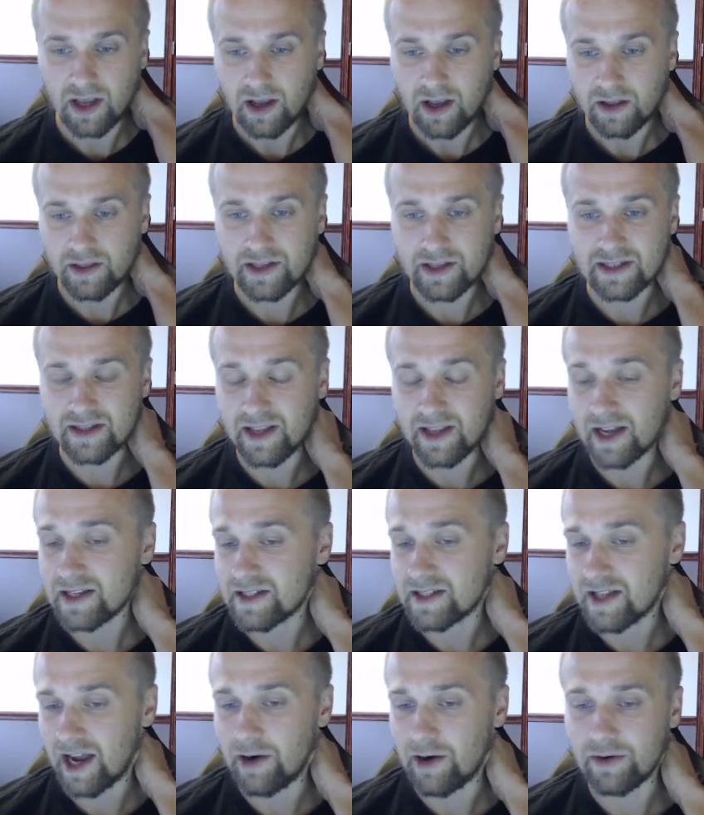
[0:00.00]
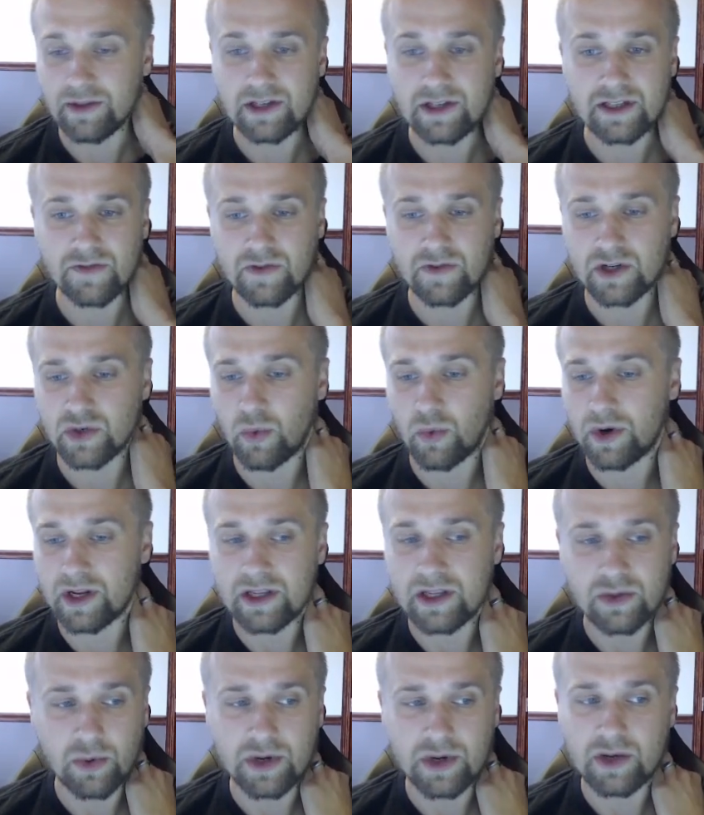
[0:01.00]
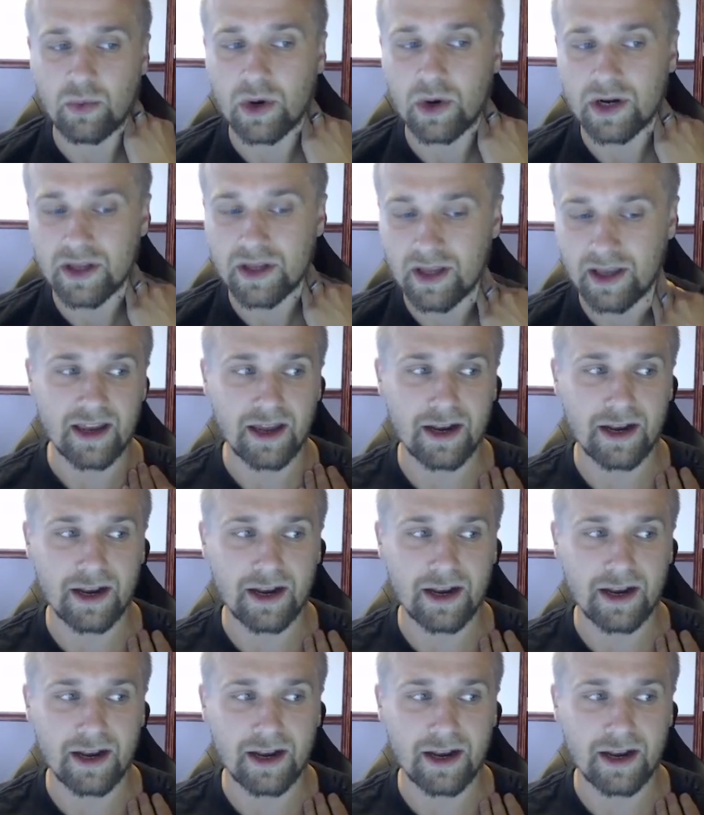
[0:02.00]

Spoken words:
This Dest I would list for 20, 21k.